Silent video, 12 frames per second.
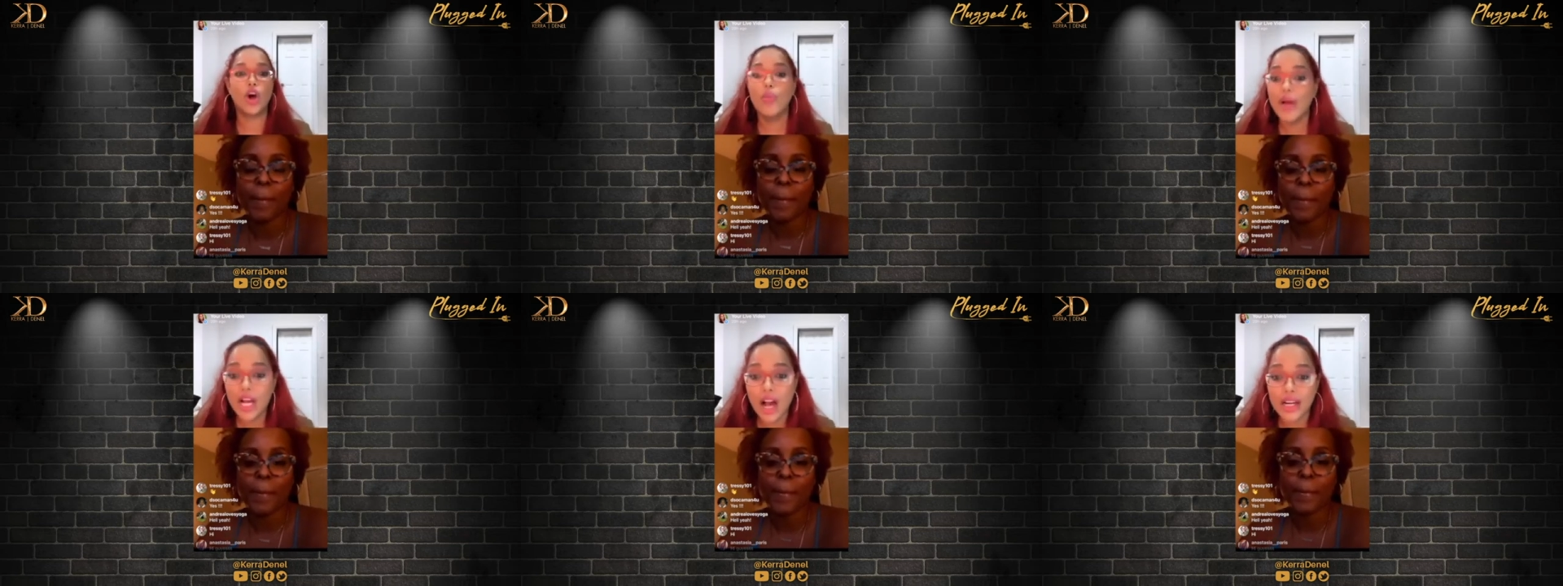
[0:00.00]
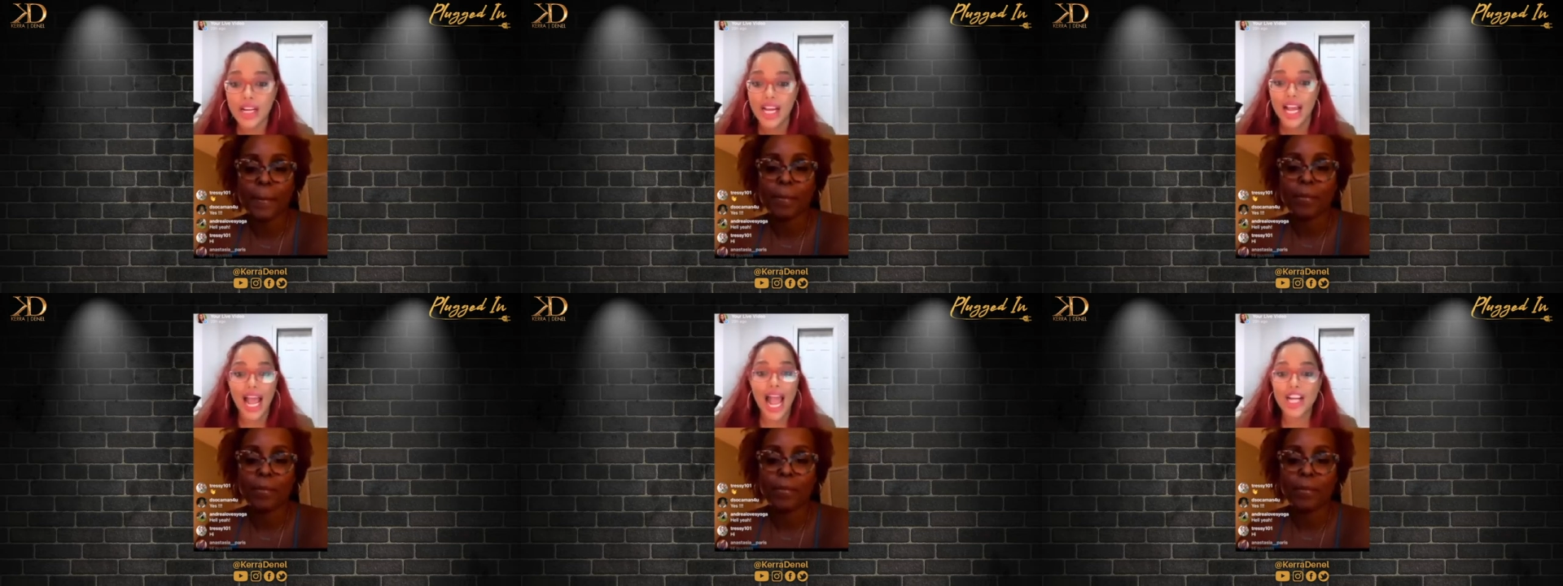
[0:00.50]
Speaker 1: "Oh my God,
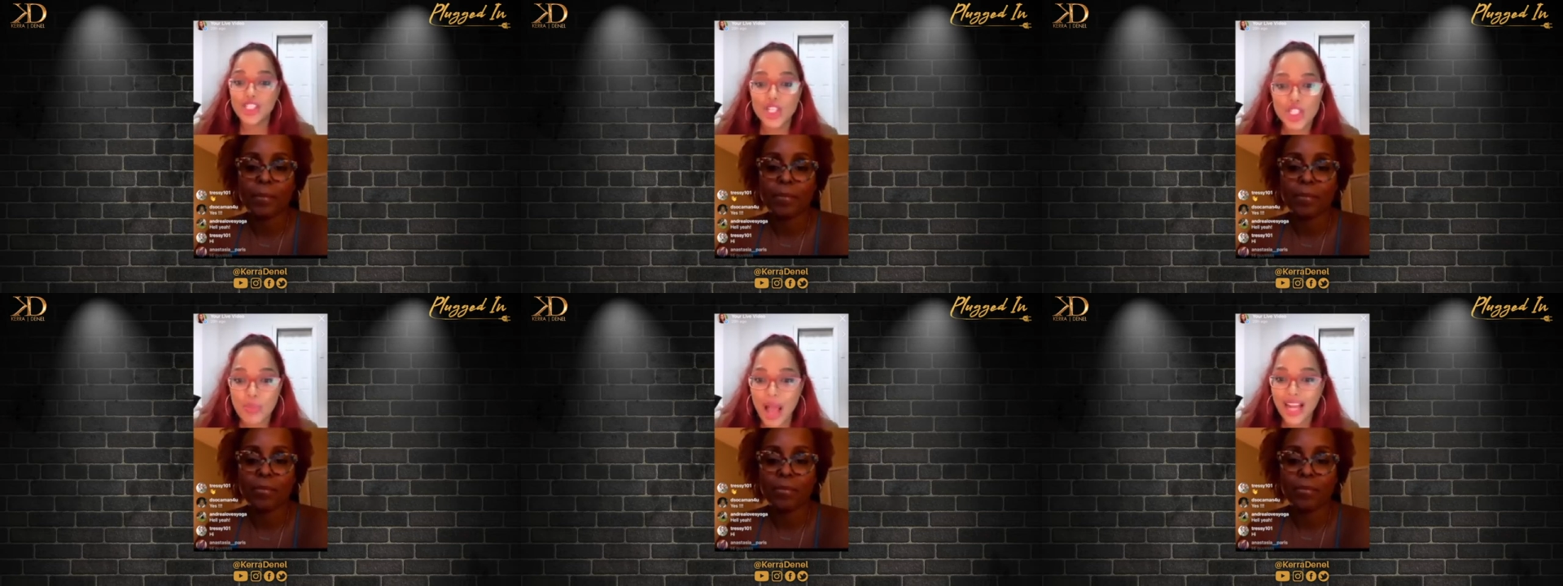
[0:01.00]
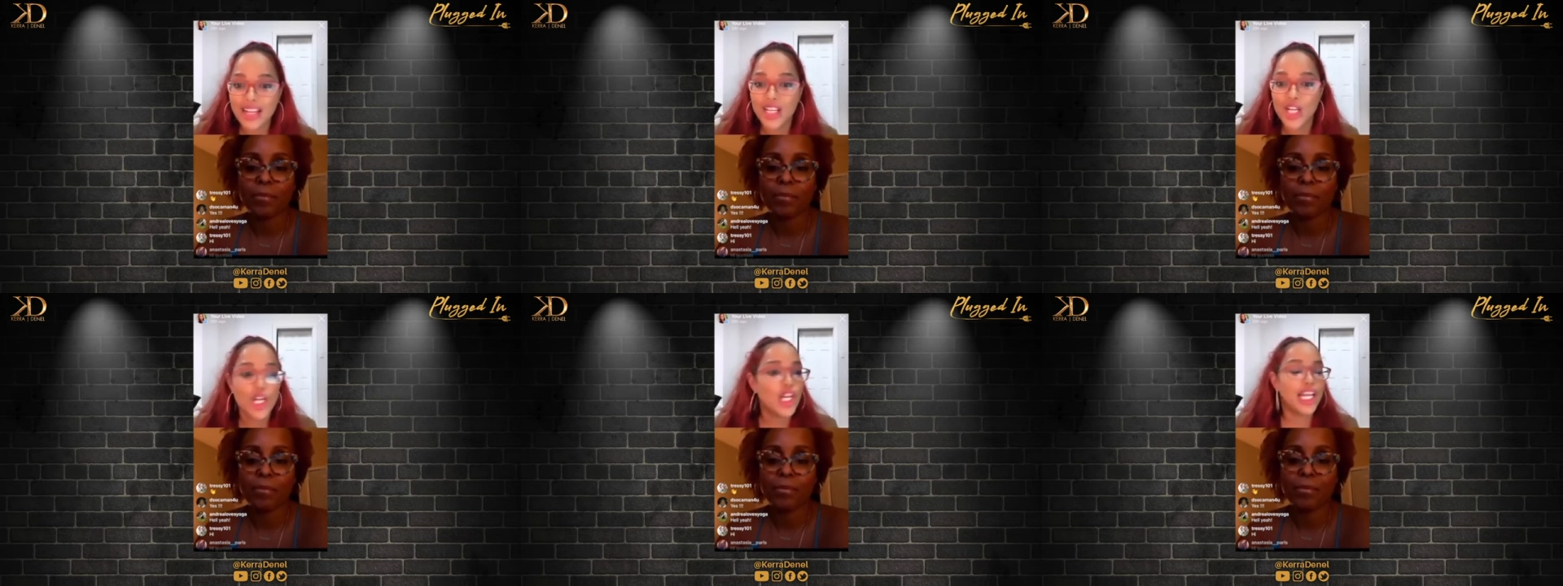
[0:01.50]
Angela's back!"
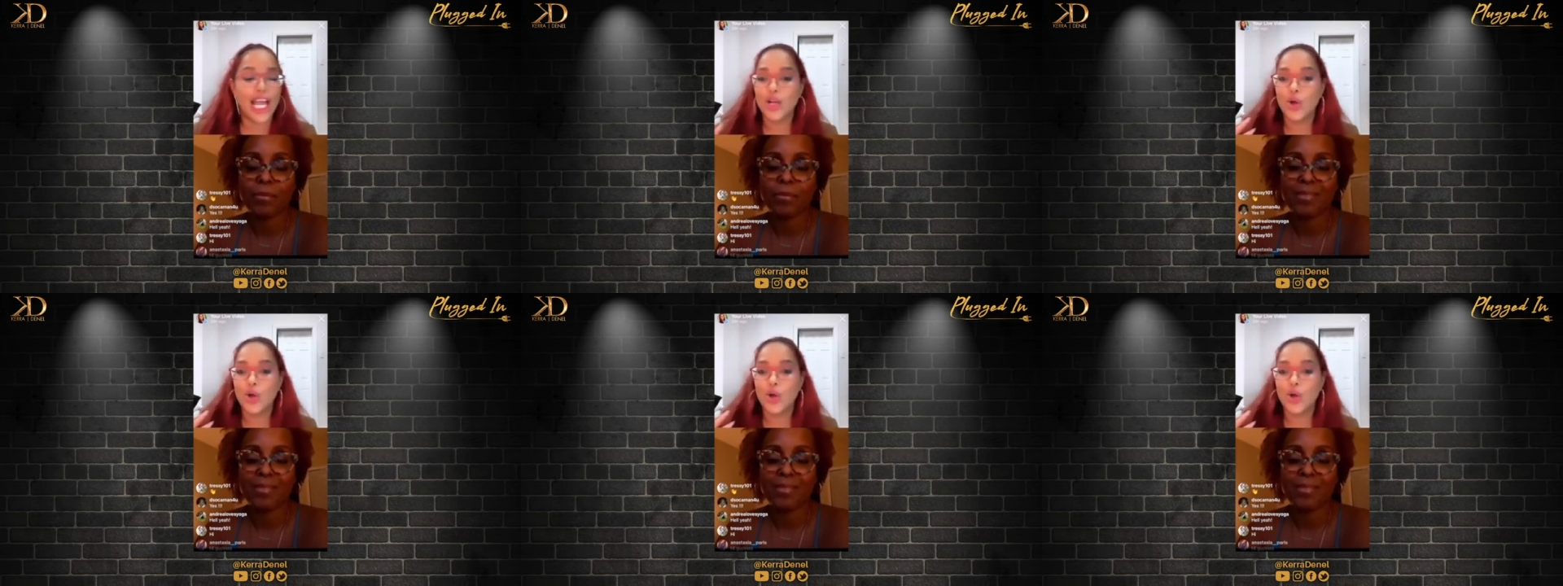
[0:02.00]
Like,